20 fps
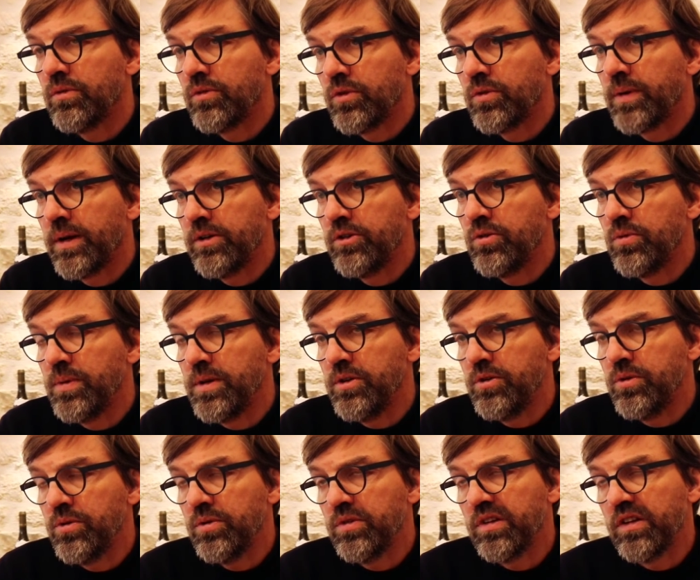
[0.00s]
Trying to
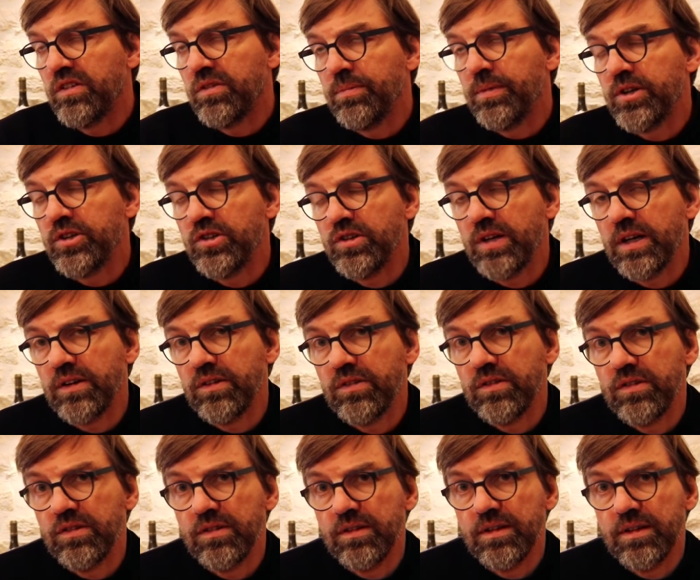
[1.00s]
reduce as much
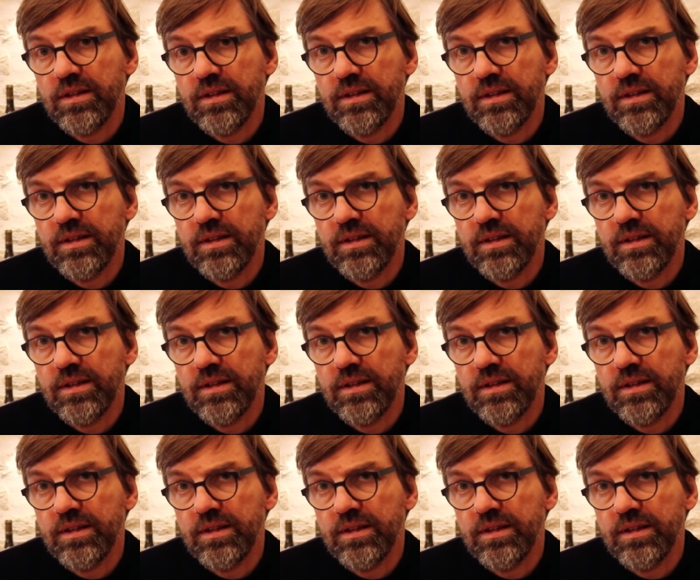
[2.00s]
as